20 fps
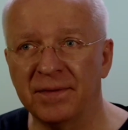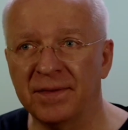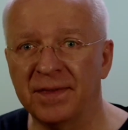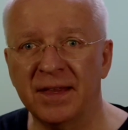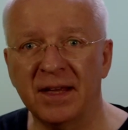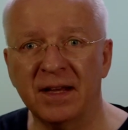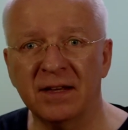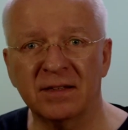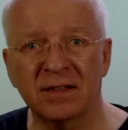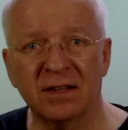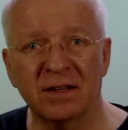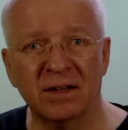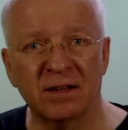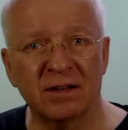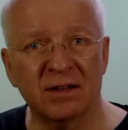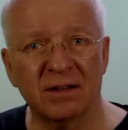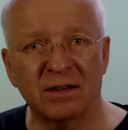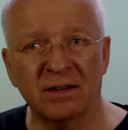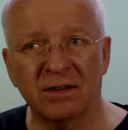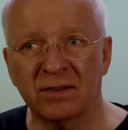There's
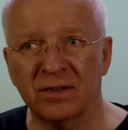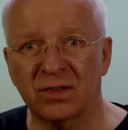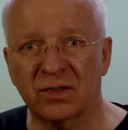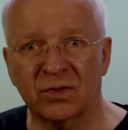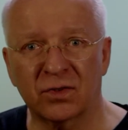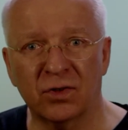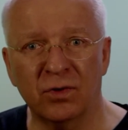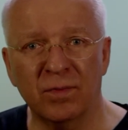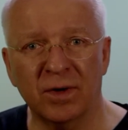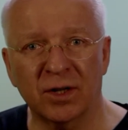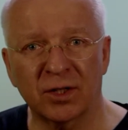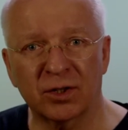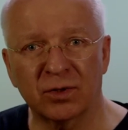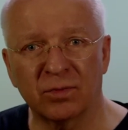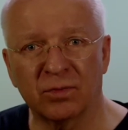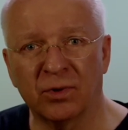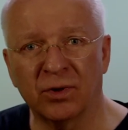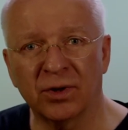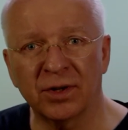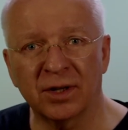so much
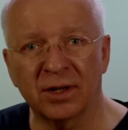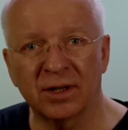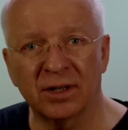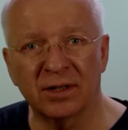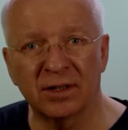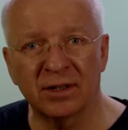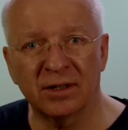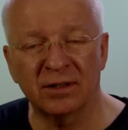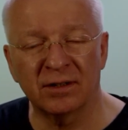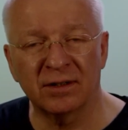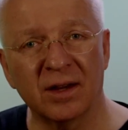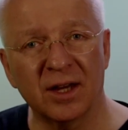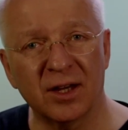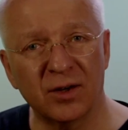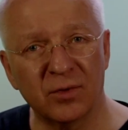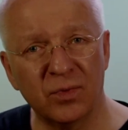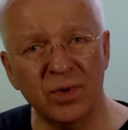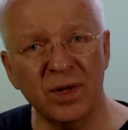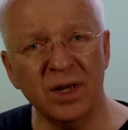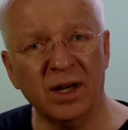water.
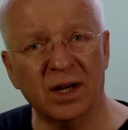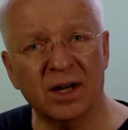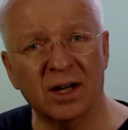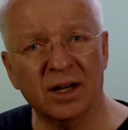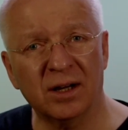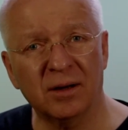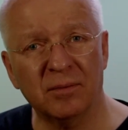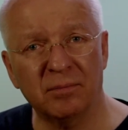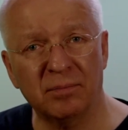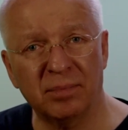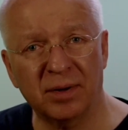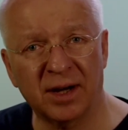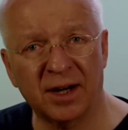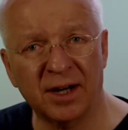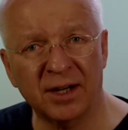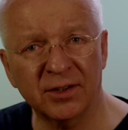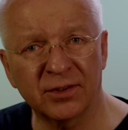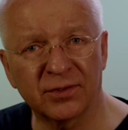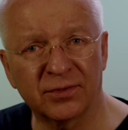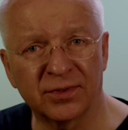And we are
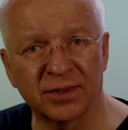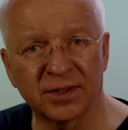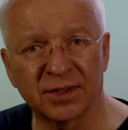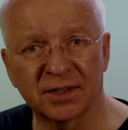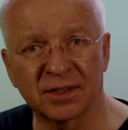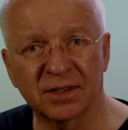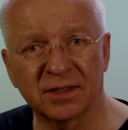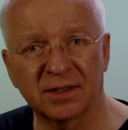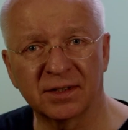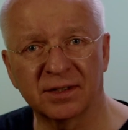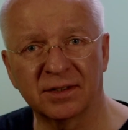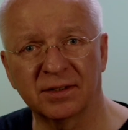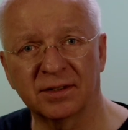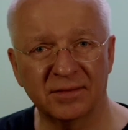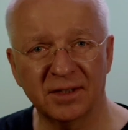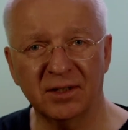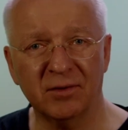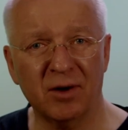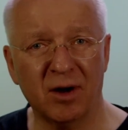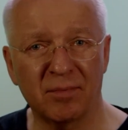part of it.
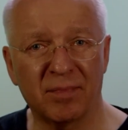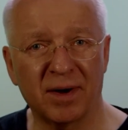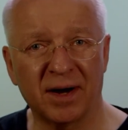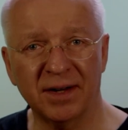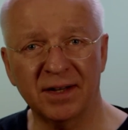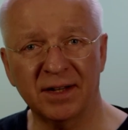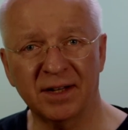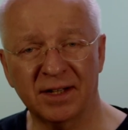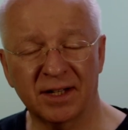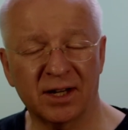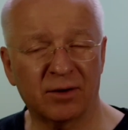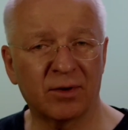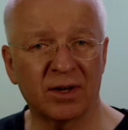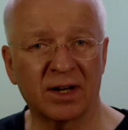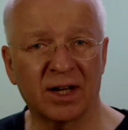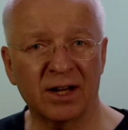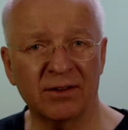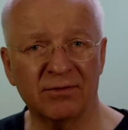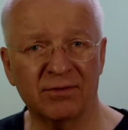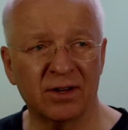In our body, in our
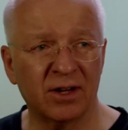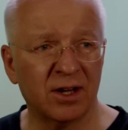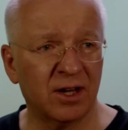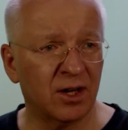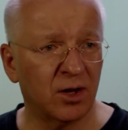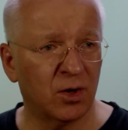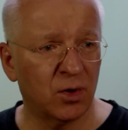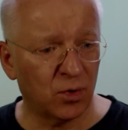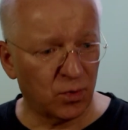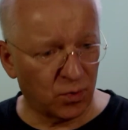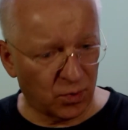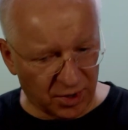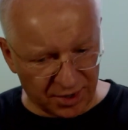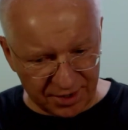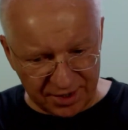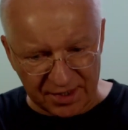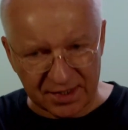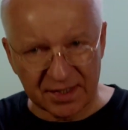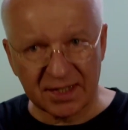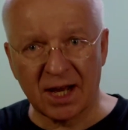life,
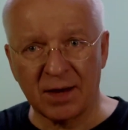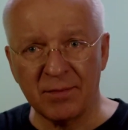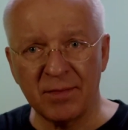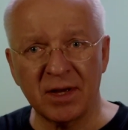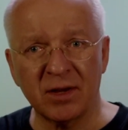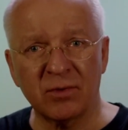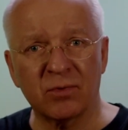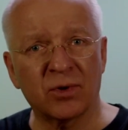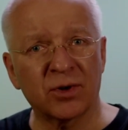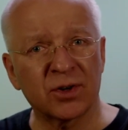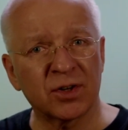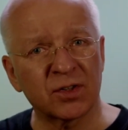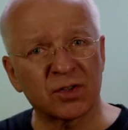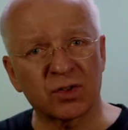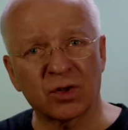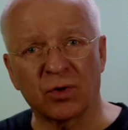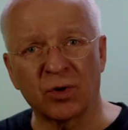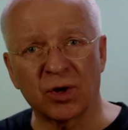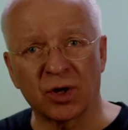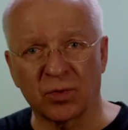Water is coming, water is
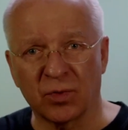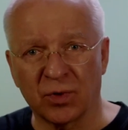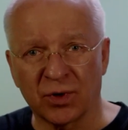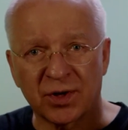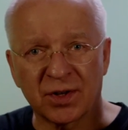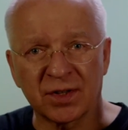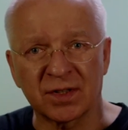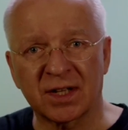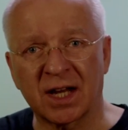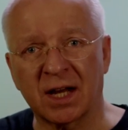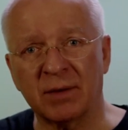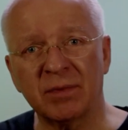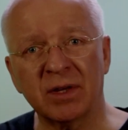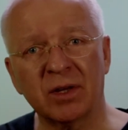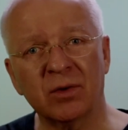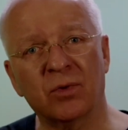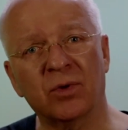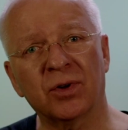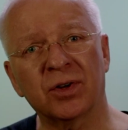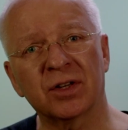going, water is coming,
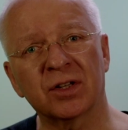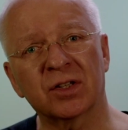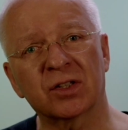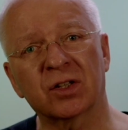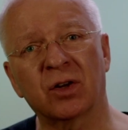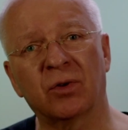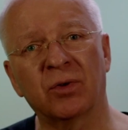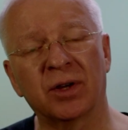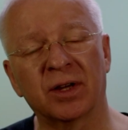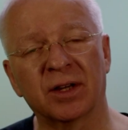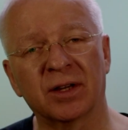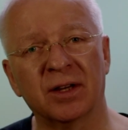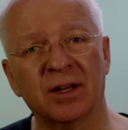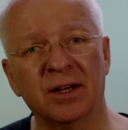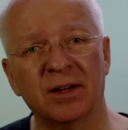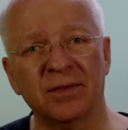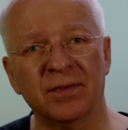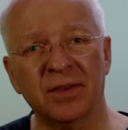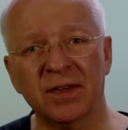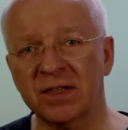water is going.
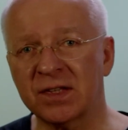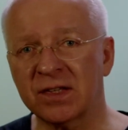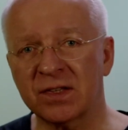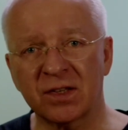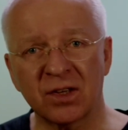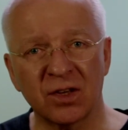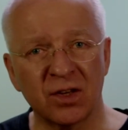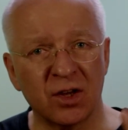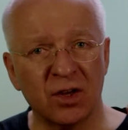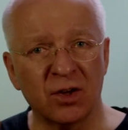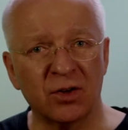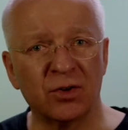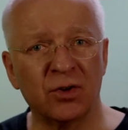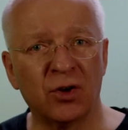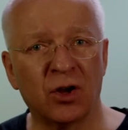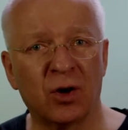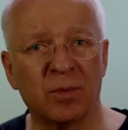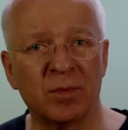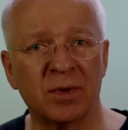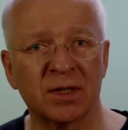This is a
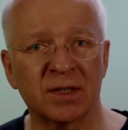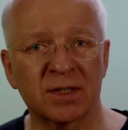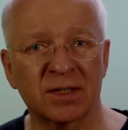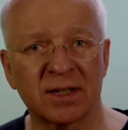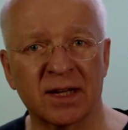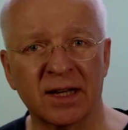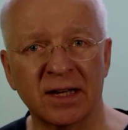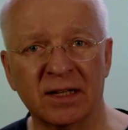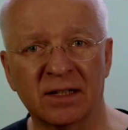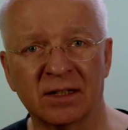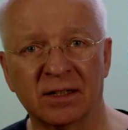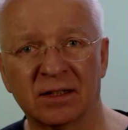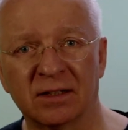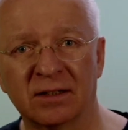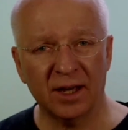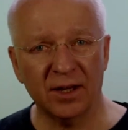normal cycle.